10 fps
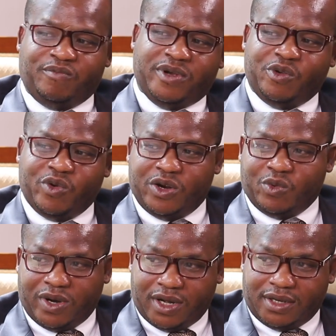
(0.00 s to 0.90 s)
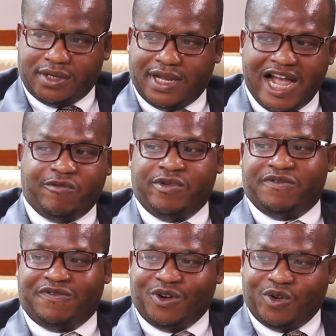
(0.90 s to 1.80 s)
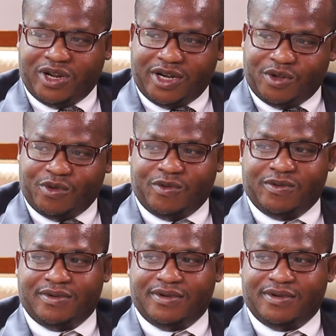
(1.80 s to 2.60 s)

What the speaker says: You've been doing well. I've been following you.